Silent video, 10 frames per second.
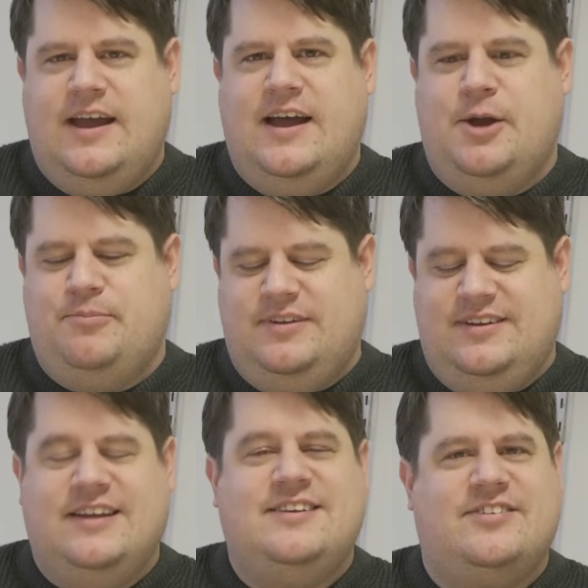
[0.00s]
um,
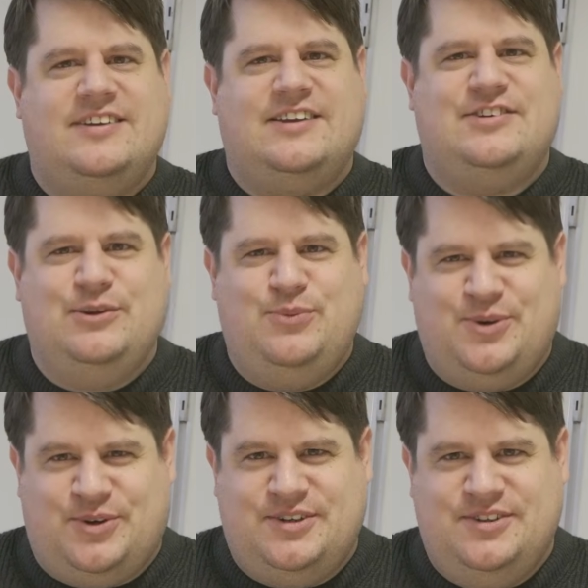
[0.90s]
it doesn't actually
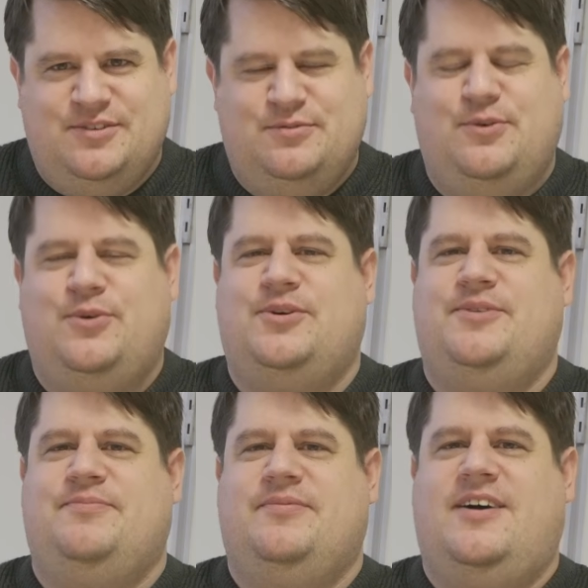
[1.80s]
work
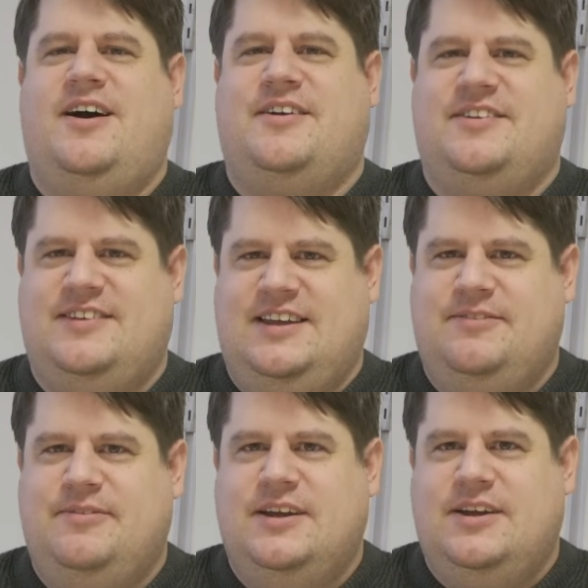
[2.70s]
for RSA.